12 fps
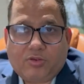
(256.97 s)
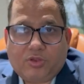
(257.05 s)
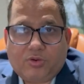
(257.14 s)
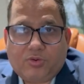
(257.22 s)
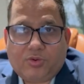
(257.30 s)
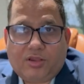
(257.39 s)

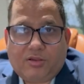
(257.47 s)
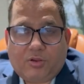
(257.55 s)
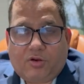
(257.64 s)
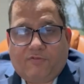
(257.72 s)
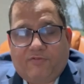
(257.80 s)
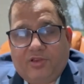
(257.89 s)
You will
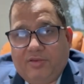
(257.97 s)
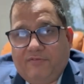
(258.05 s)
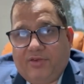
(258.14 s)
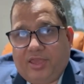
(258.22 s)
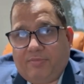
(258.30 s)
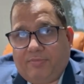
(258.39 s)
not feel
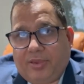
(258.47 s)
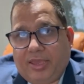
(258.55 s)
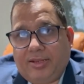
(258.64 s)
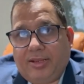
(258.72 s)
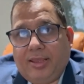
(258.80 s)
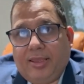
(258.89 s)

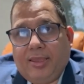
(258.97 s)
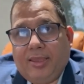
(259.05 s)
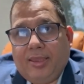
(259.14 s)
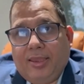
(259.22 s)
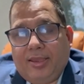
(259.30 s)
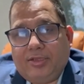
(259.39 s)
pain
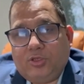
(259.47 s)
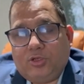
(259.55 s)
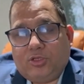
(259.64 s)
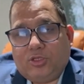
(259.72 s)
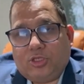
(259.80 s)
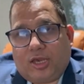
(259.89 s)
in
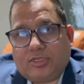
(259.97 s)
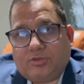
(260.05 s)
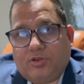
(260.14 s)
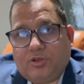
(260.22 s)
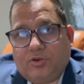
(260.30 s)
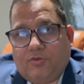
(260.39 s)
your chest
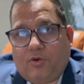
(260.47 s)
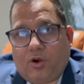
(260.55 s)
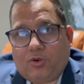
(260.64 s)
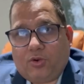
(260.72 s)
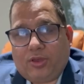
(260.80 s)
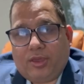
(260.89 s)
when you
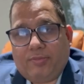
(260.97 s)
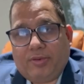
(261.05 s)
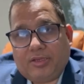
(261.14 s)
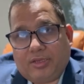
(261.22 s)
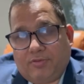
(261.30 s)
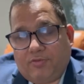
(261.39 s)
walk. Okay,
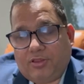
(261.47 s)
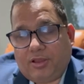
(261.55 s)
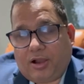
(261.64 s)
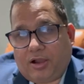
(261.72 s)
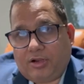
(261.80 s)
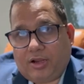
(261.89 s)
but with the
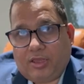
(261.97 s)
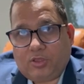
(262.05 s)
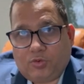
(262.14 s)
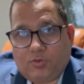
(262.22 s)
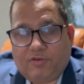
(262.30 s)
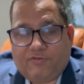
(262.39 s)
heart attack
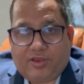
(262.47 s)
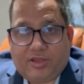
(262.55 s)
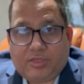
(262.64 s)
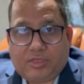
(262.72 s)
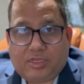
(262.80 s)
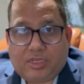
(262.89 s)
you will
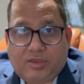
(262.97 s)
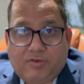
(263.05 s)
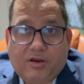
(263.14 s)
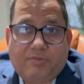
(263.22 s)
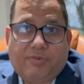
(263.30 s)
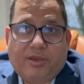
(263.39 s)
feel
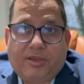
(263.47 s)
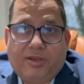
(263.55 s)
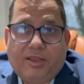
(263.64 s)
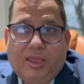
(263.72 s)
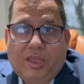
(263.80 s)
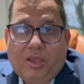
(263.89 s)
severe pain,
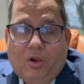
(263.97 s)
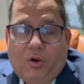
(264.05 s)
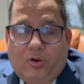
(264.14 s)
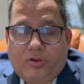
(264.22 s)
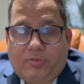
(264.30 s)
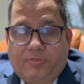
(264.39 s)

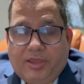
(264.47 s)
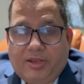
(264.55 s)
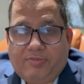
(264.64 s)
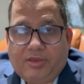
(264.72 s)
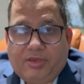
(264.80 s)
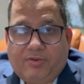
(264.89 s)
or your
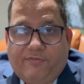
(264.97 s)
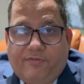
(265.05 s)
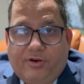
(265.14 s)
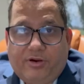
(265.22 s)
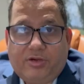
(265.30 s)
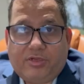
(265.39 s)
pain become
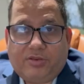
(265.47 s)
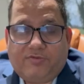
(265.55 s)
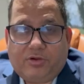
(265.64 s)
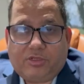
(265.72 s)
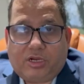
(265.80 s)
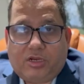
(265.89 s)
worse if
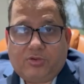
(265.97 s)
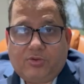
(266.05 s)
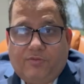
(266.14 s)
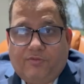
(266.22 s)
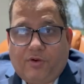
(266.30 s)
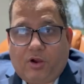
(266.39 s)
you try to
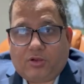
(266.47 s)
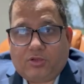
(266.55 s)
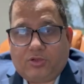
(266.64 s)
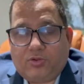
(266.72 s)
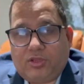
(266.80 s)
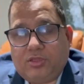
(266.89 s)
walk
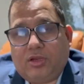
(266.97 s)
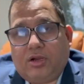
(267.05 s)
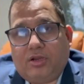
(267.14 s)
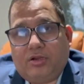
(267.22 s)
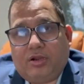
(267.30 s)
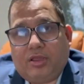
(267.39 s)
during the
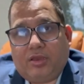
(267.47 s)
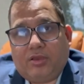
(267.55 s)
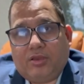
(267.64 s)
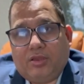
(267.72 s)
heart attack.